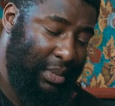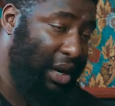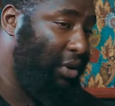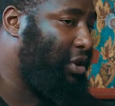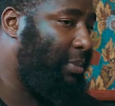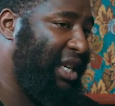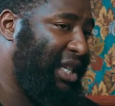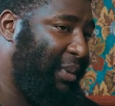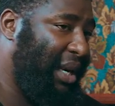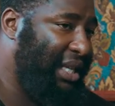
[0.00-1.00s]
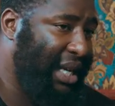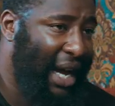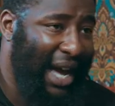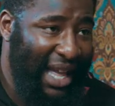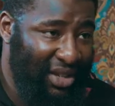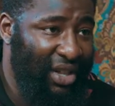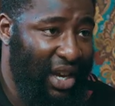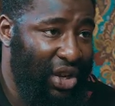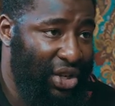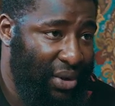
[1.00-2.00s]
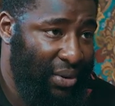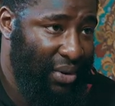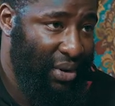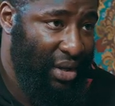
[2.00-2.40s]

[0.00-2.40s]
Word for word: And it also means that we need to get our hands dirty too.